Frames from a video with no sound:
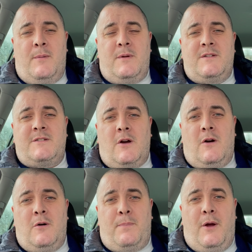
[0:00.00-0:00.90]
I'm going to
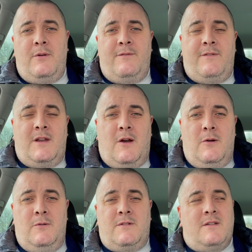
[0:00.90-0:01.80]
start uploading
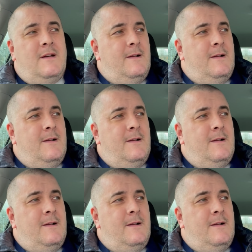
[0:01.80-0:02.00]
videos.